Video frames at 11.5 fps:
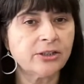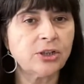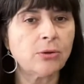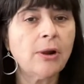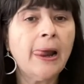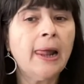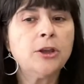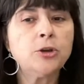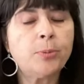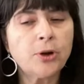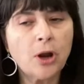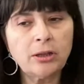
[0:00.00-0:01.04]
So you
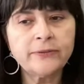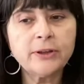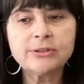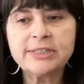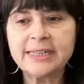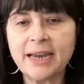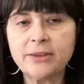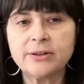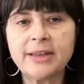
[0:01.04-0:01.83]
put all of those together,